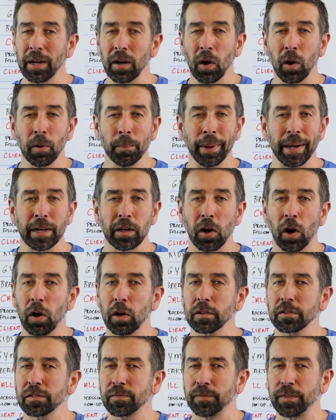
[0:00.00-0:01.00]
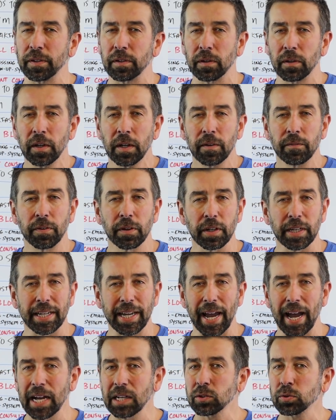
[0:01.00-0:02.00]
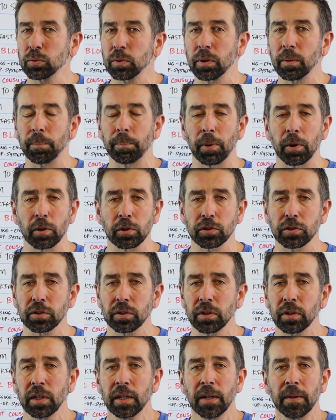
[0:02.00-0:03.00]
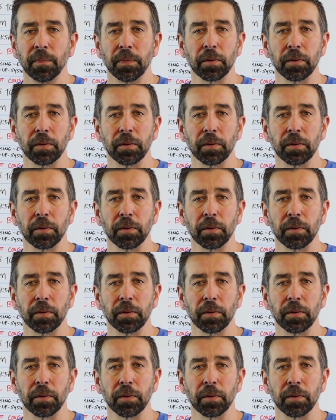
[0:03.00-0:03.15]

all my calls feel very casual and personal.